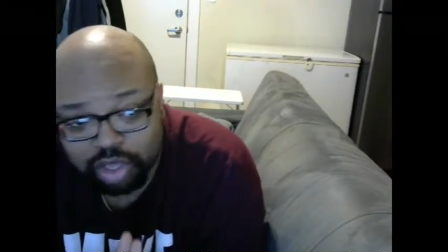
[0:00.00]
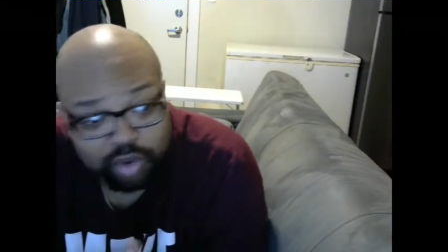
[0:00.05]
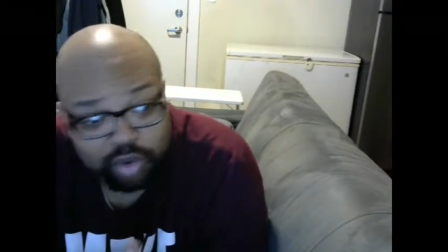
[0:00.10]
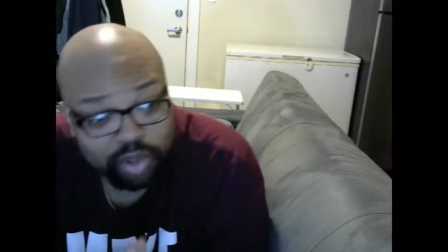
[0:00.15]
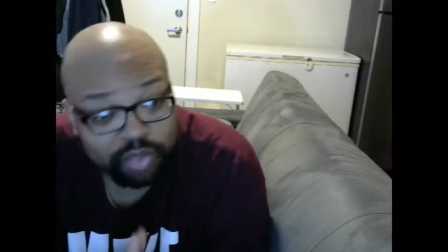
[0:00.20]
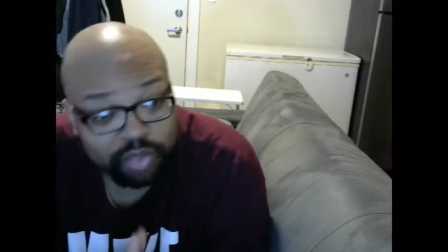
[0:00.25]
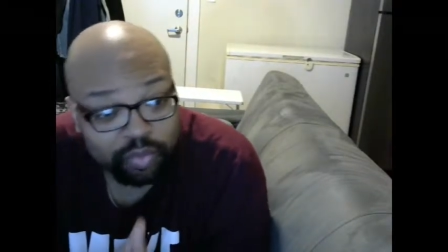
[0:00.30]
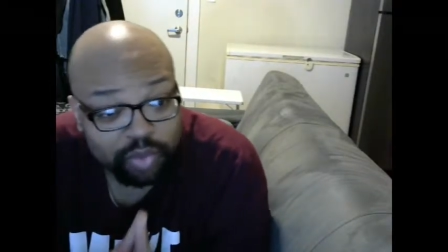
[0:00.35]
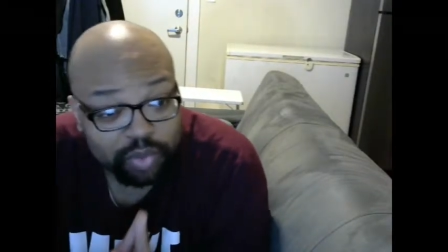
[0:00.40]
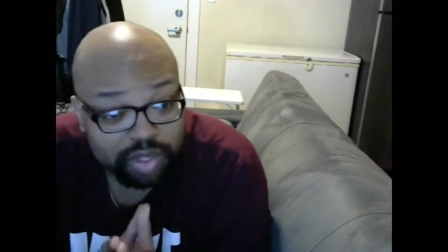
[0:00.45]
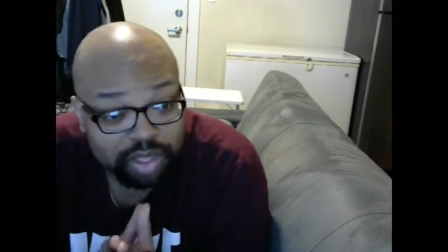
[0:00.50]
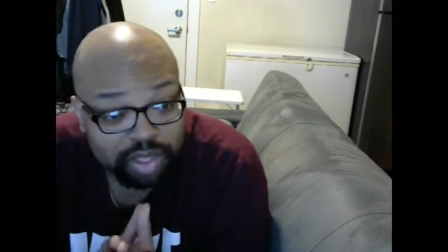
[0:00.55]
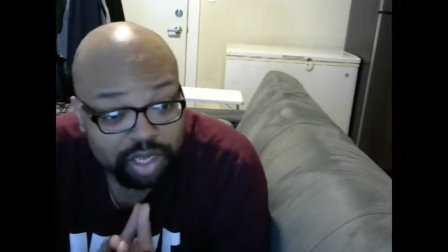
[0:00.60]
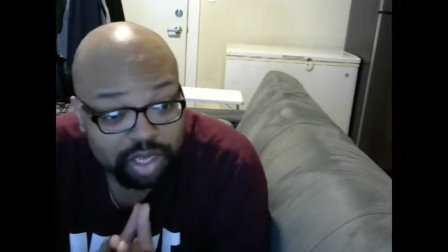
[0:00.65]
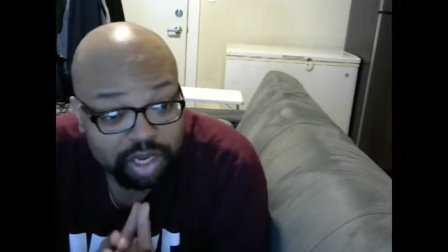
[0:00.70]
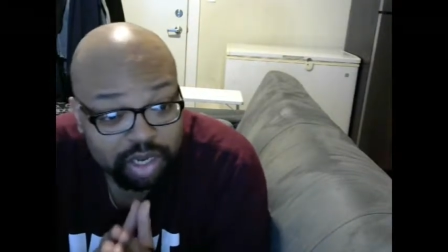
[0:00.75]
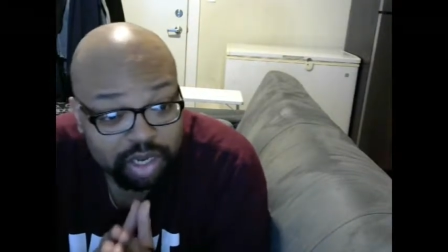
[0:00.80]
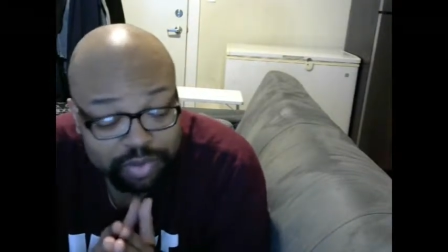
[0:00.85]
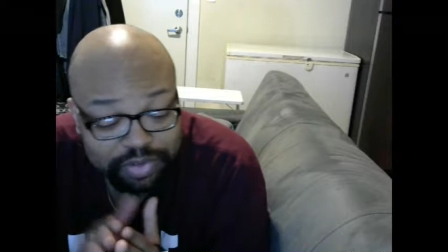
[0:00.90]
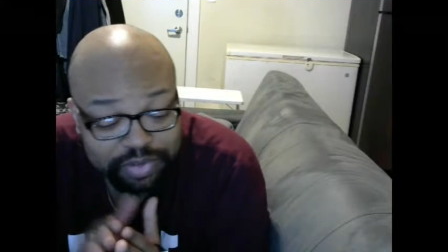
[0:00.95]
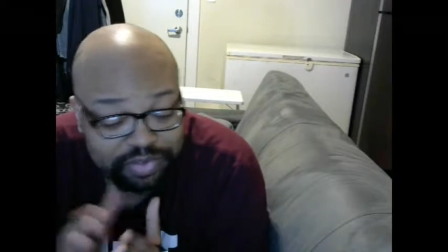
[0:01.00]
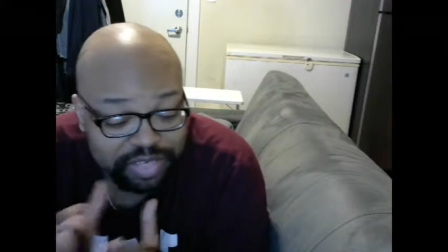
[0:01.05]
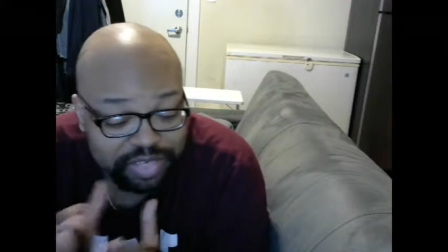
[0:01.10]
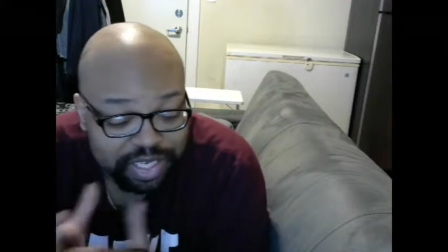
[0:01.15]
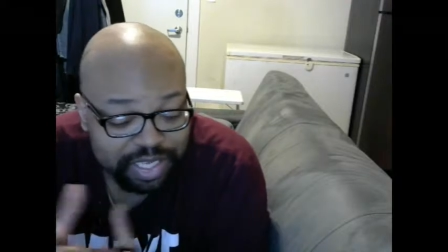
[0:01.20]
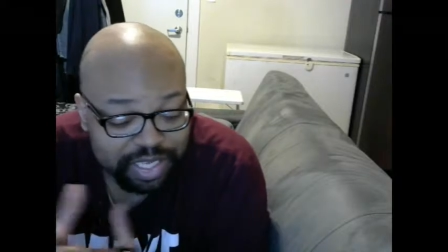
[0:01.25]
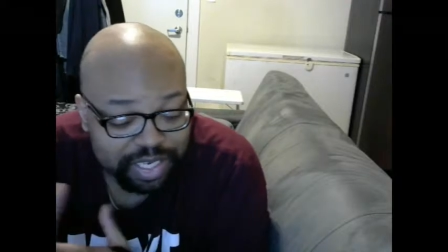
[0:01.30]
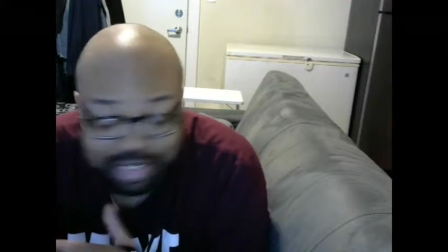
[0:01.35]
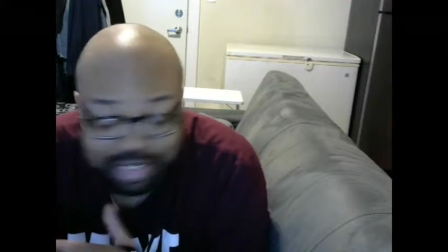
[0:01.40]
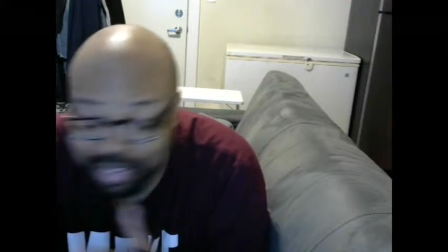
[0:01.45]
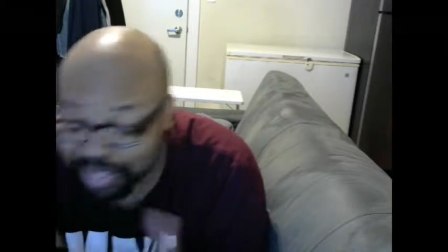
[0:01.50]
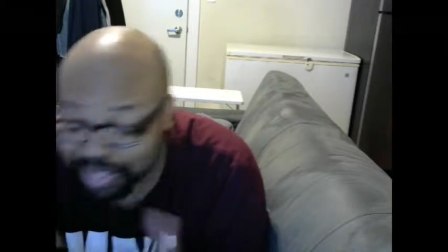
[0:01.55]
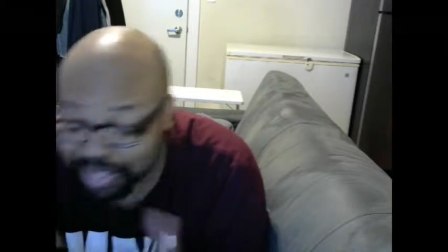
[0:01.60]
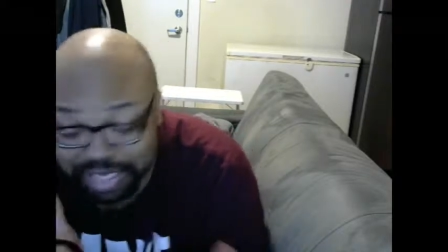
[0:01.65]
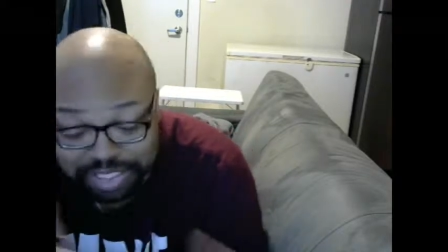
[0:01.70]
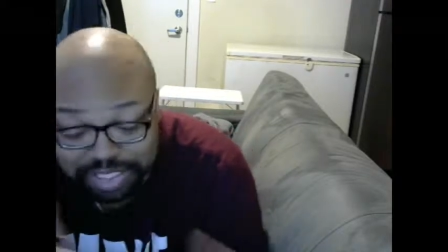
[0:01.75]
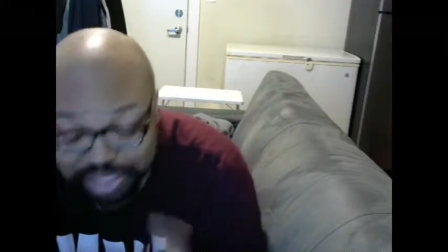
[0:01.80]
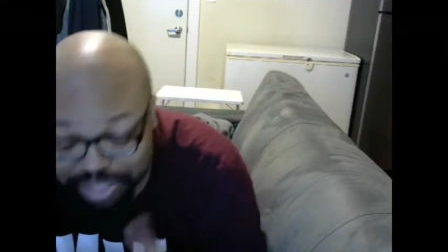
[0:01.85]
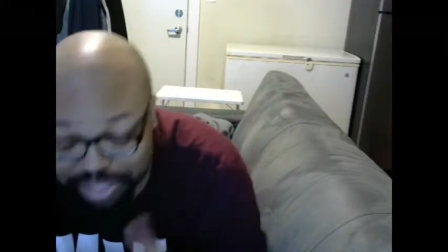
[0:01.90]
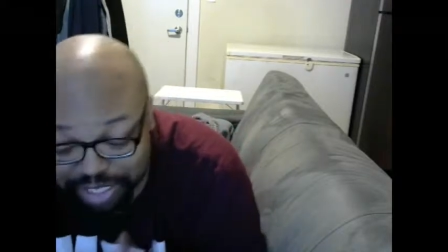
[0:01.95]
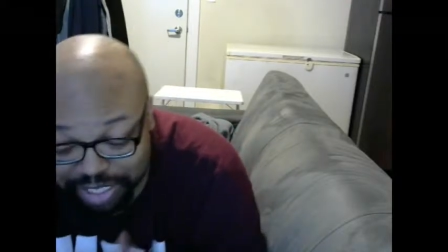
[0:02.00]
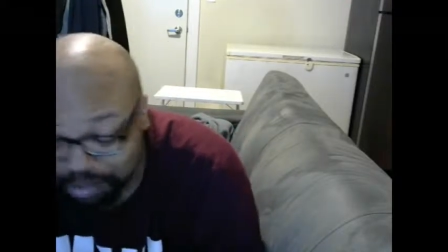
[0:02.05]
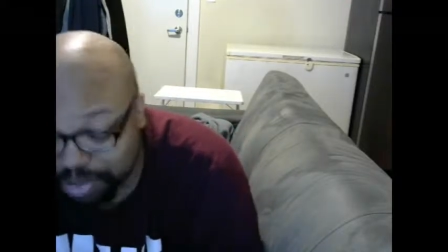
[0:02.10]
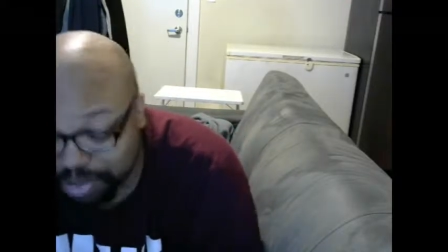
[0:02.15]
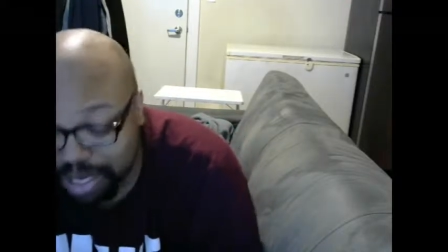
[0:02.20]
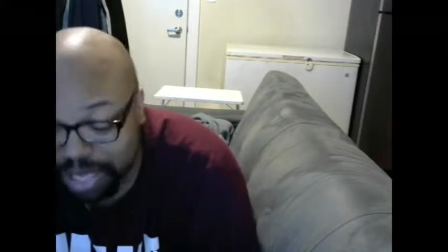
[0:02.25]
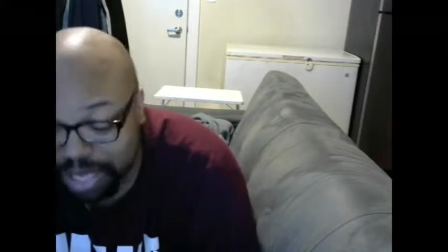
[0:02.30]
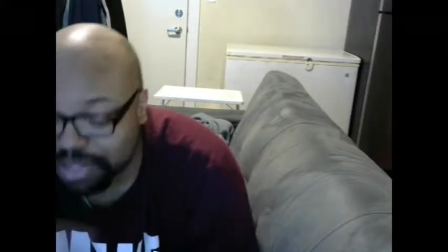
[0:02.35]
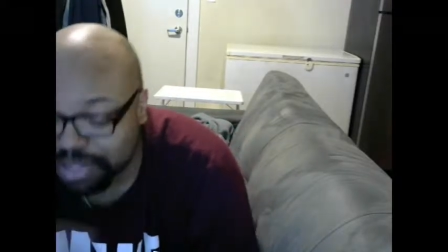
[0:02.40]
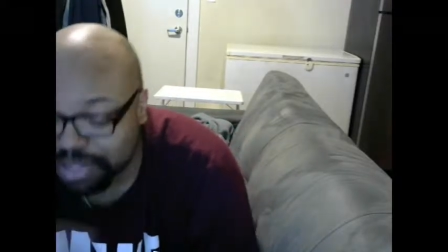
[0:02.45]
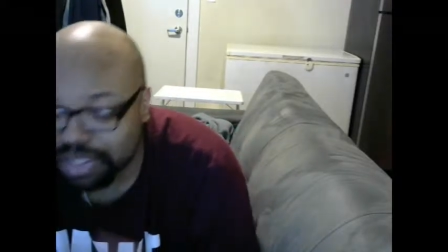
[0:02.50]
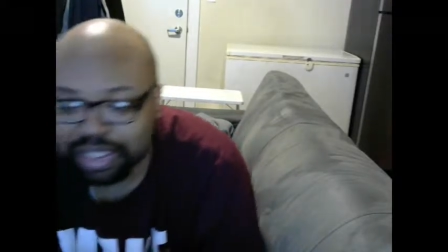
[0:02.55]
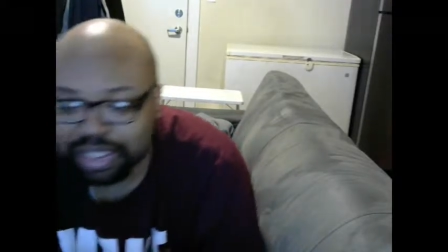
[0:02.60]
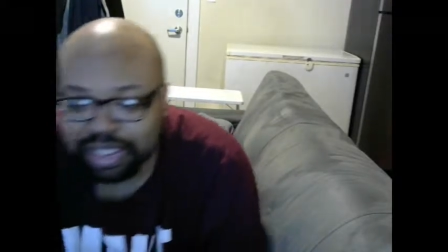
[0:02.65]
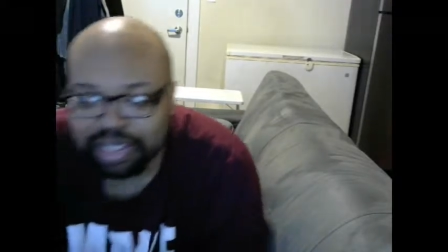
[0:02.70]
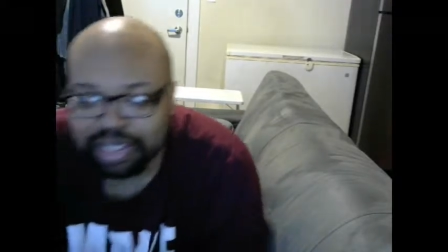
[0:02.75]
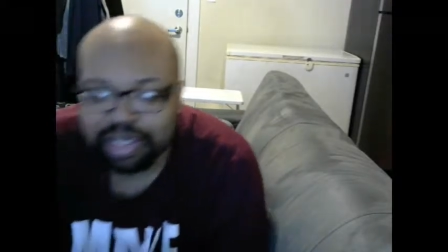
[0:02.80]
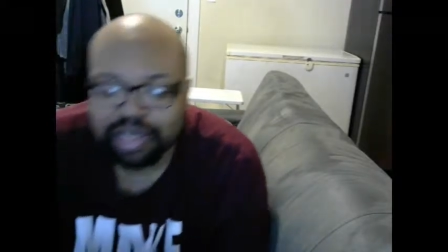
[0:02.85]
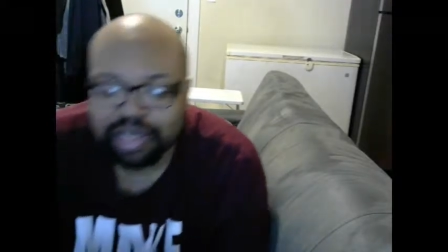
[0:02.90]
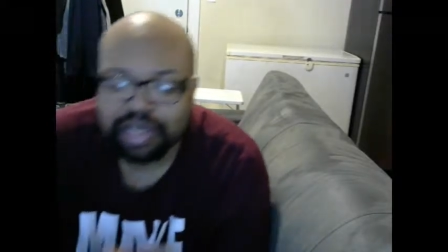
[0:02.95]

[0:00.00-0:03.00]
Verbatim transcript: with with uh, with Dean slash John Moxley,